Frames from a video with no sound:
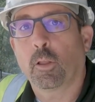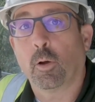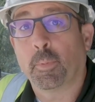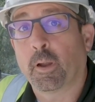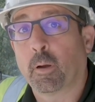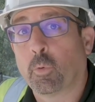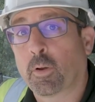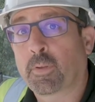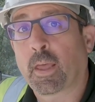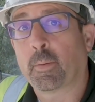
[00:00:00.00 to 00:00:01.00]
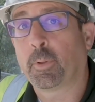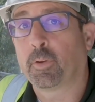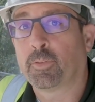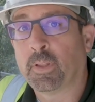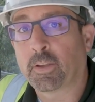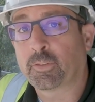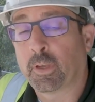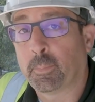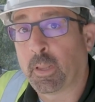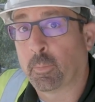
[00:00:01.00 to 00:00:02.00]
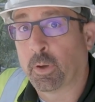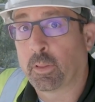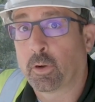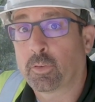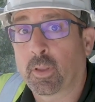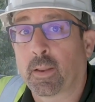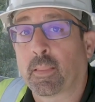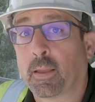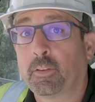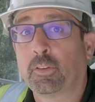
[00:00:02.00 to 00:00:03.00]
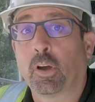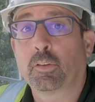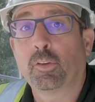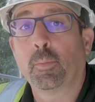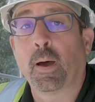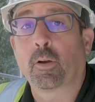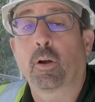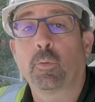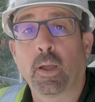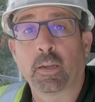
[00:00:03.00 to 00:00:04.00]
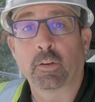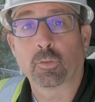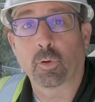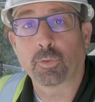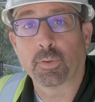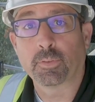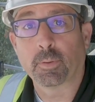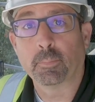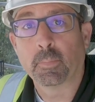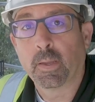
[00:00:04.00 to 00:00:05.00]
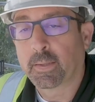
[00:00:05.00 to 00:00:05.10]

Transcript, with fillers: Hello, I'm here. I'm one of Caterpillar's next gen medium wheelers, and I'd like to talk to you about our ride control system.